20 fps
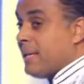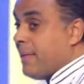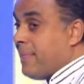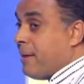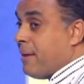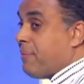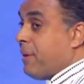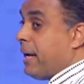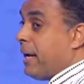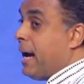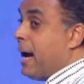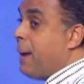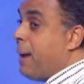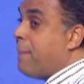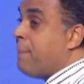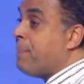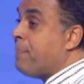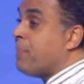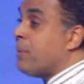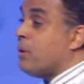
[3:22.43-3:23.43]
Africa
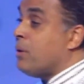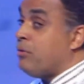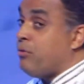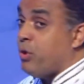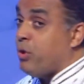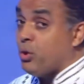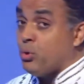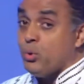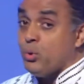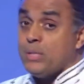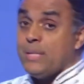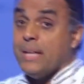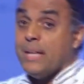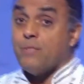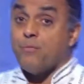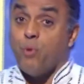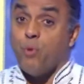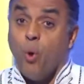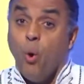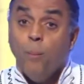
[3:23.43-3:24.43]
for crusades
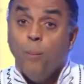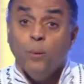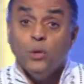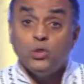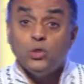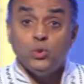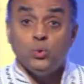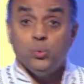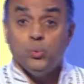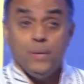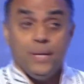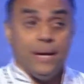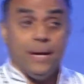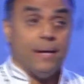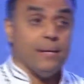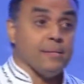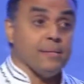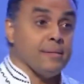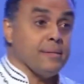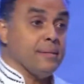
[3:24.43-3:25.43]
for almost 2
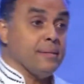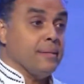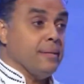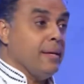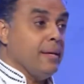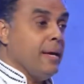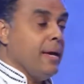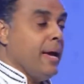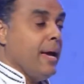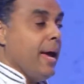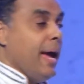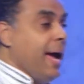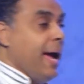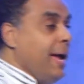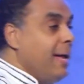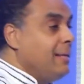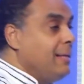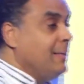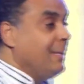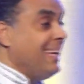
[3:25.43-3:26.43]
years.
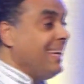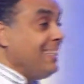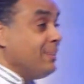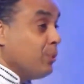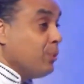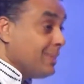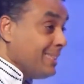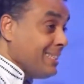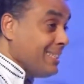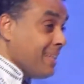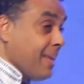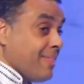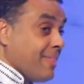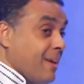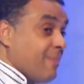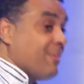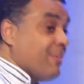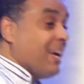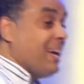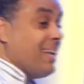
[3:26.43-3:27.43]
And it was in South
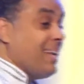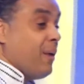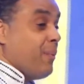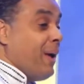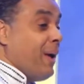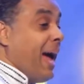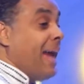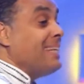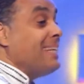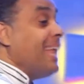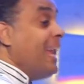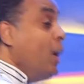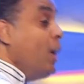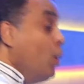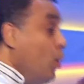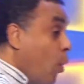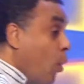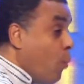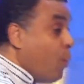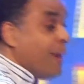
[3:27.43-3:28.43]
Africa that we had the
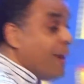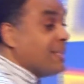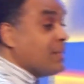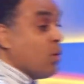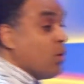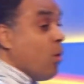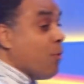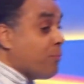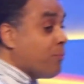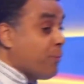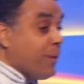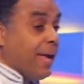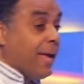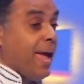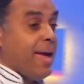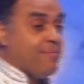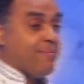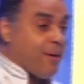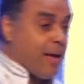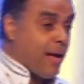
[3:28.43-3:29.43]
lowest offering
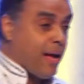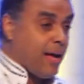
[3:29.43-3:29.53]
ever.